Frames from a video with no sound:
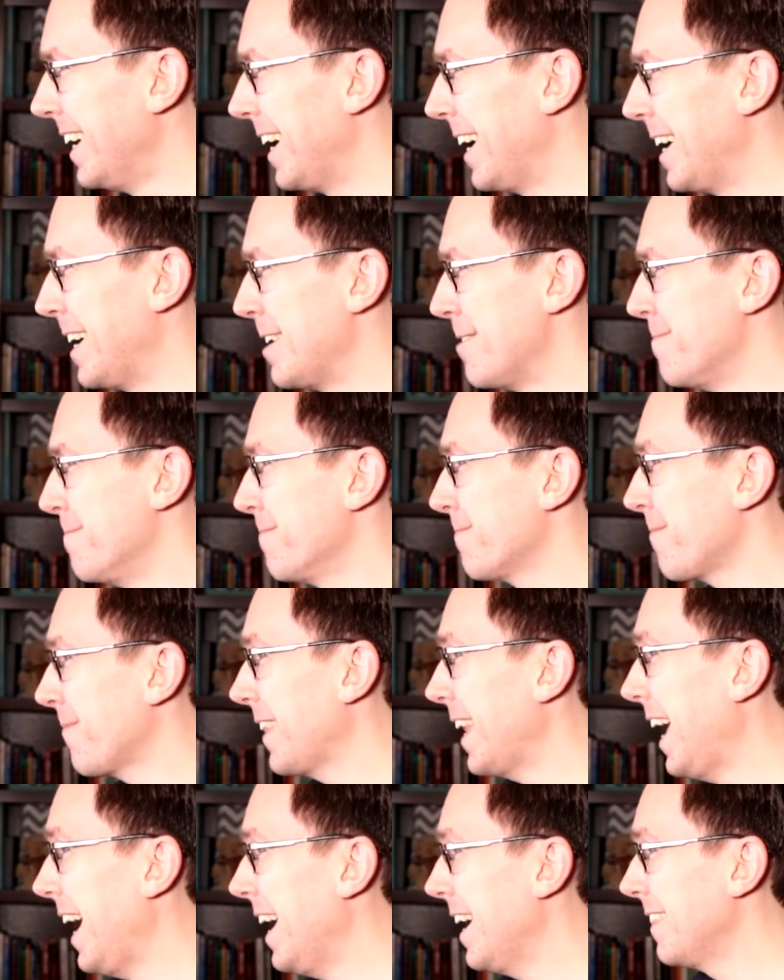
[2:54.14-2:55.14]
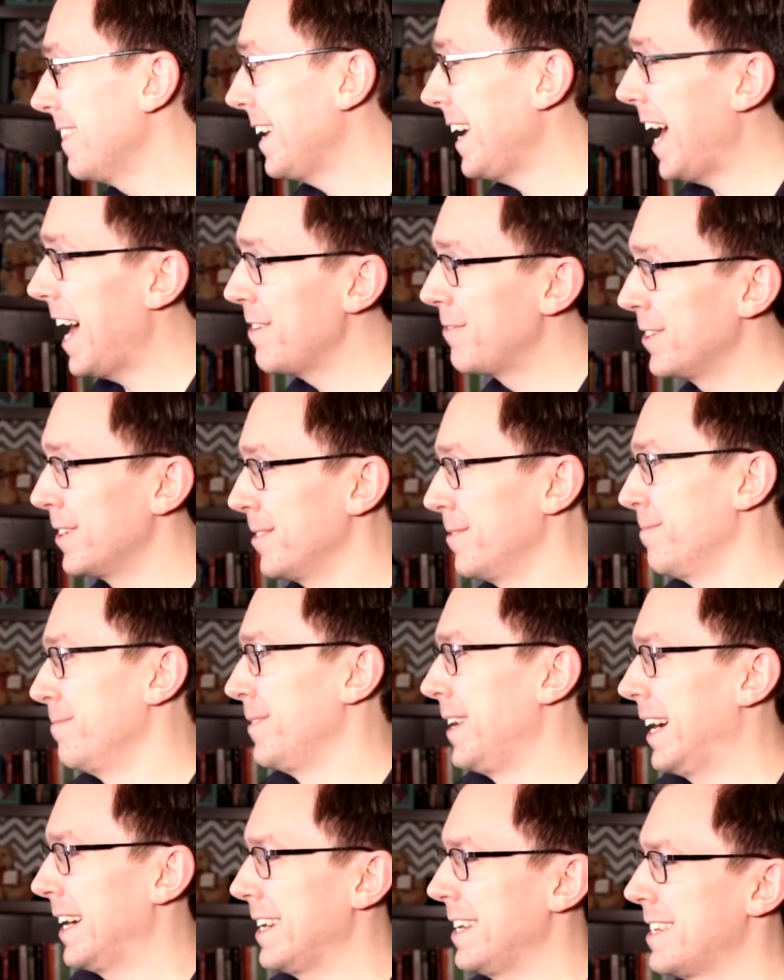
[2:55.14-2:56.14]
Um, and they have a
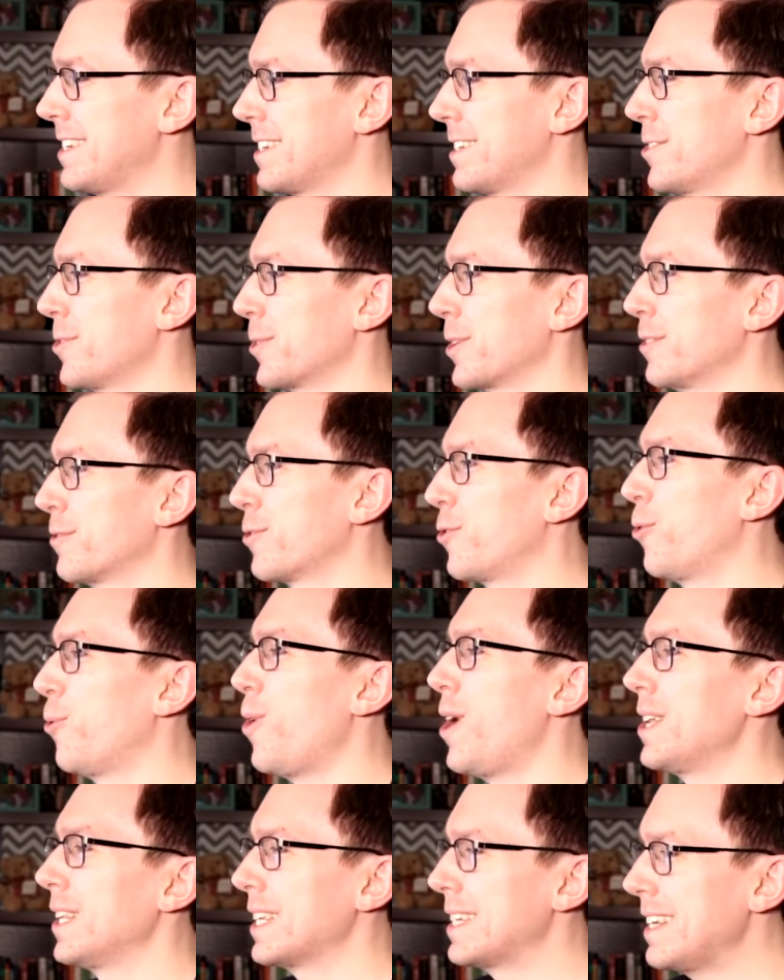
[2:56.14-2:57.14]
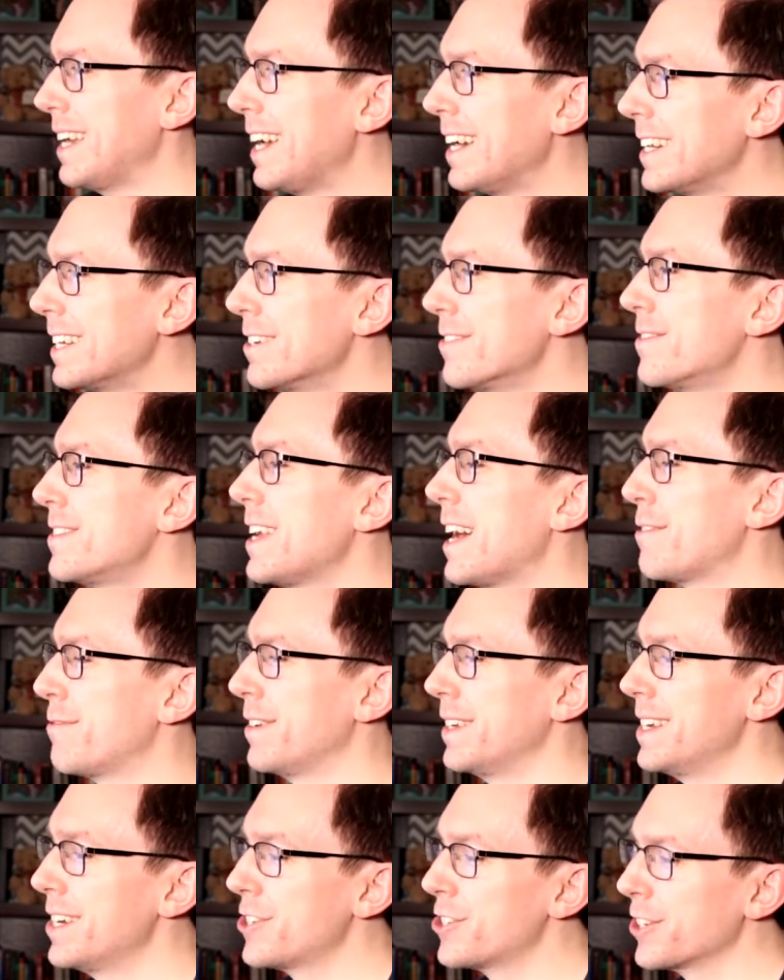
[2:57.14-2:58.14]
nice sort of qualitative
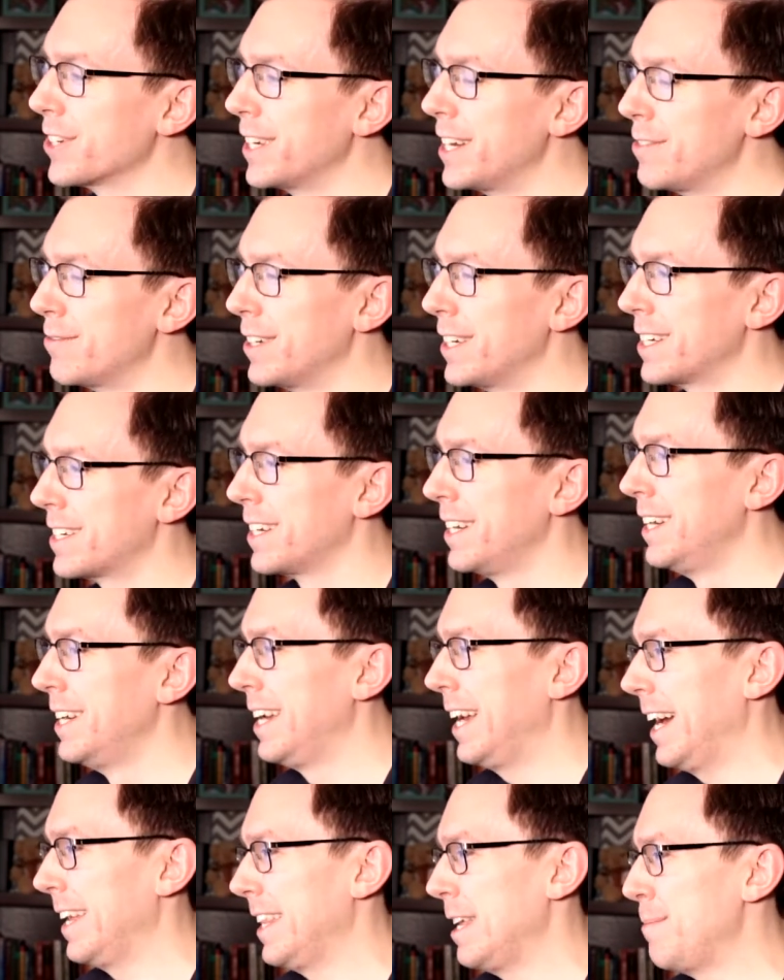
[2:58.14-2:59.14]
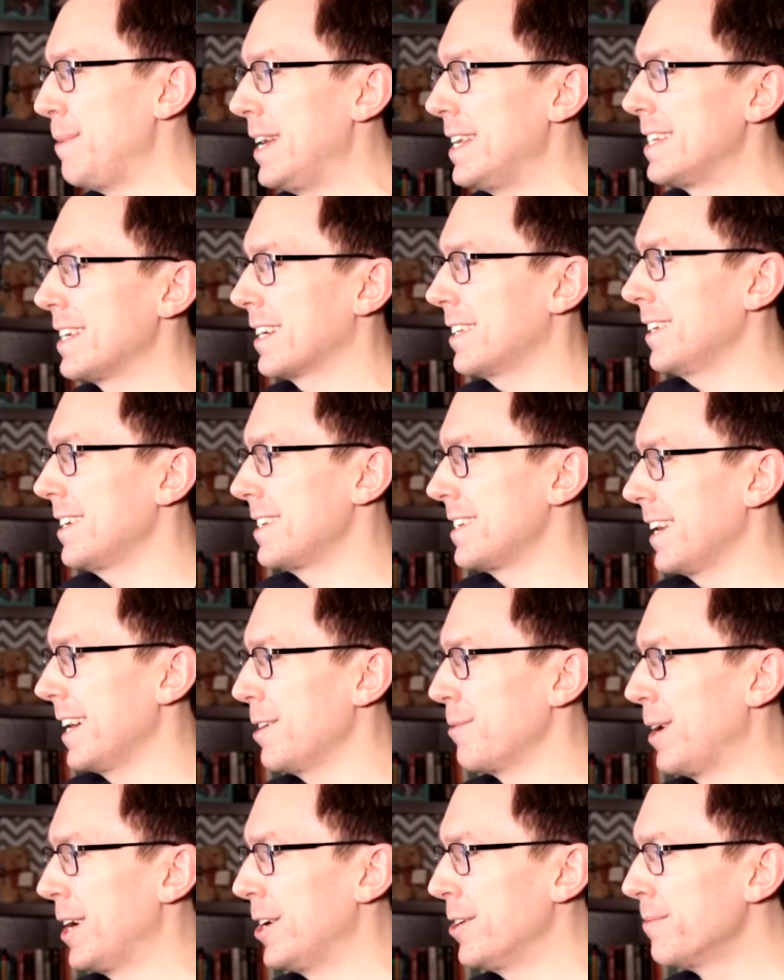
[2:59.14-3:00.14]
definition of it. And they basically
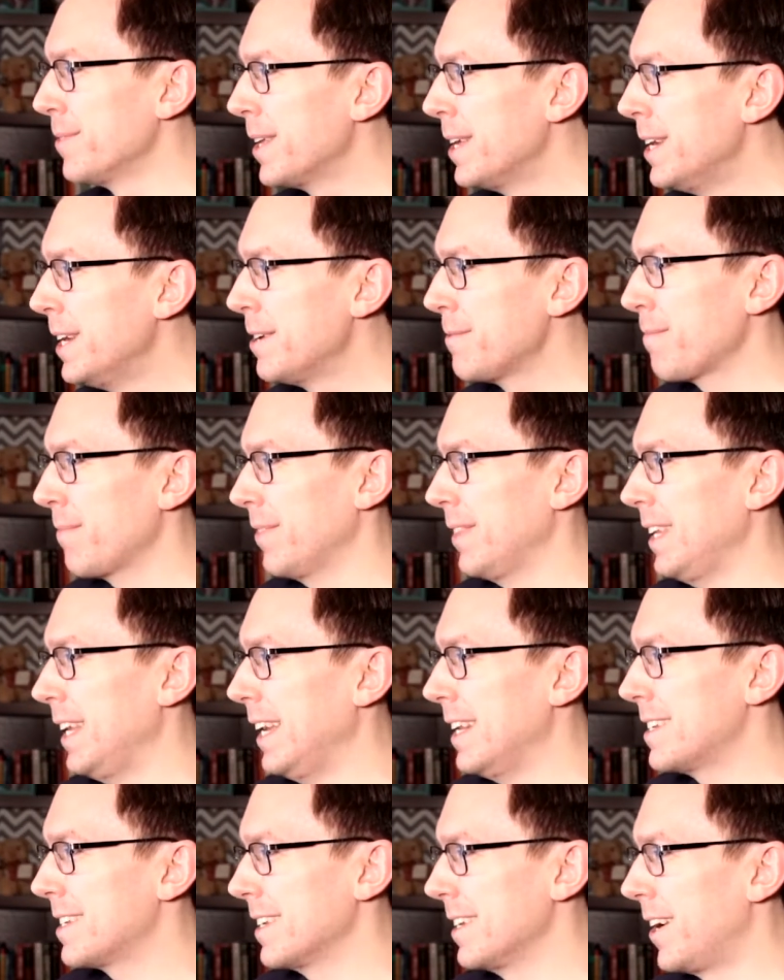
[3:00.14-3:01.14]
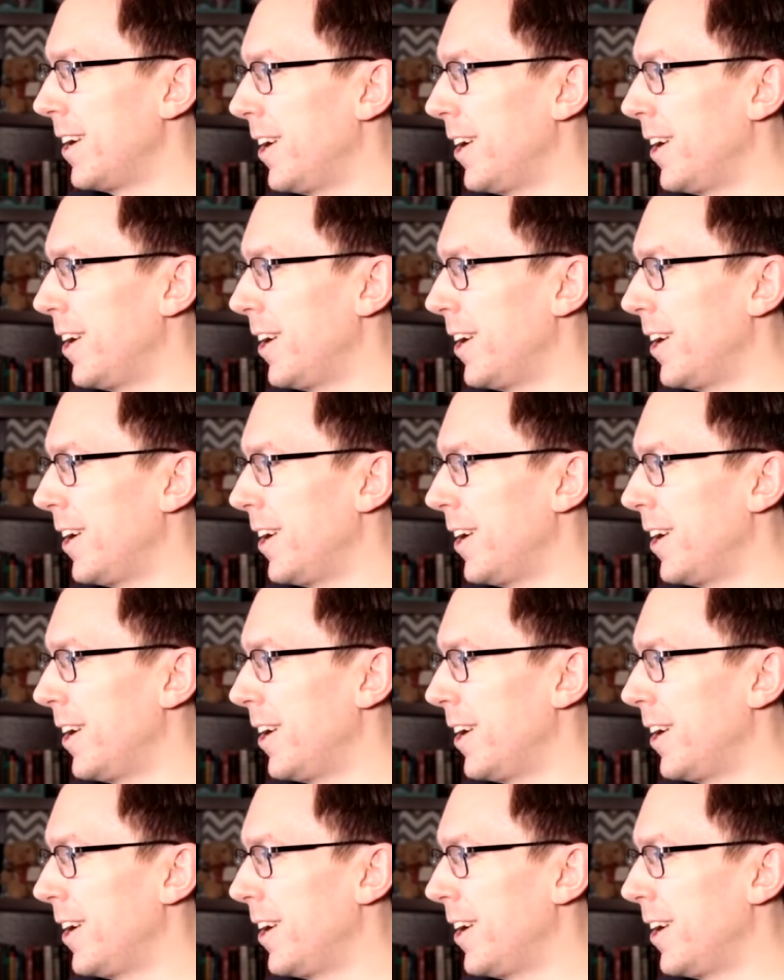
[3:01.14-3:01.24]
say, well, it's an